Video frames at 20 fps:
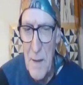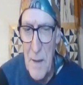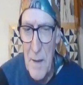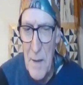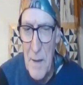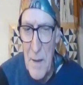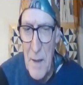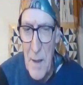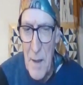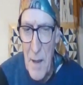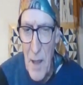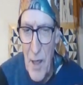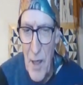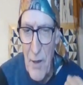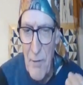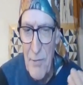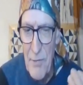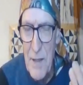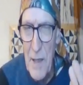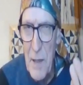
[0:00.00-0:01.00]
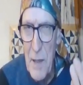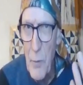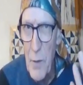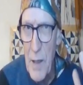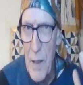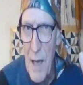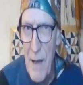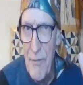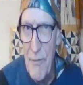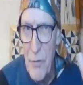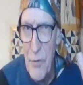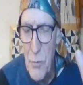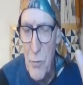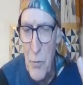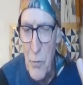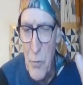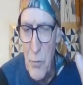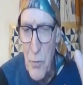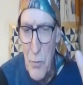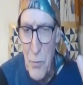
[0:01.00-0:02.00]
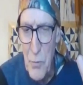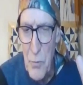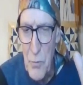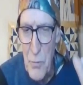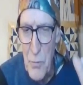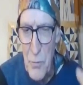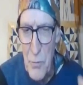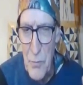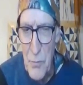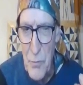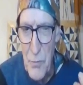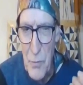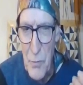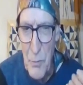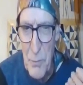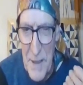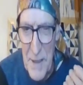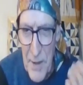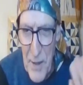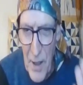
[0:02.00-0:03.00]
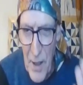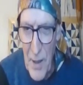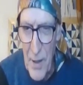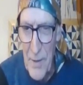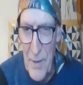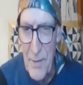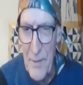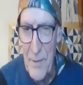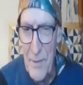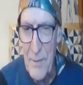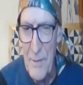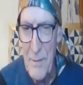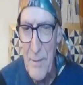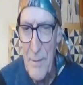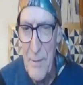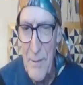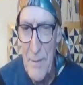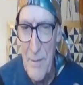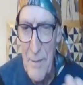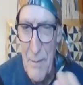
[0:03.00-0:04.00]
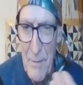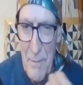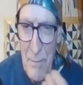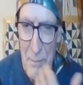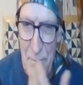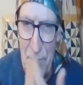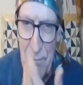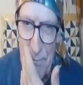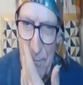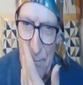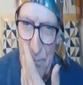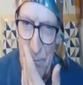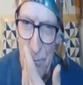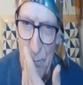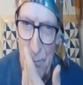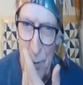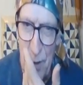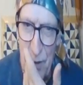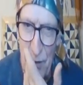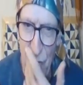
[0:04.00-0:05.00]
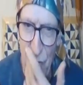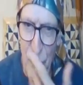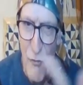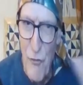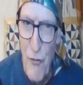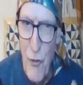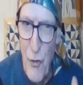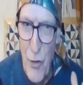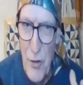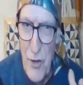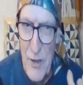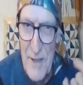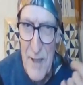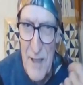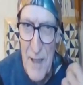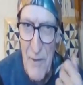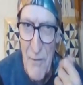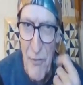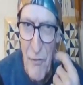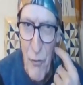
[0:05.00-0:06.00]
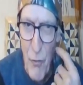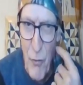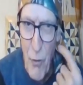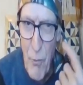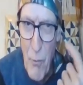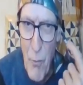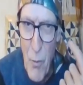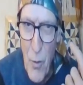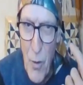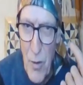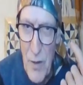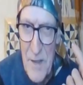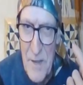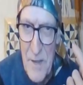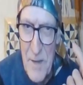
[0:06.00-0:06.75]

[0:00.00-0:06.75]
A lot of things will have to be done, but first and foremost,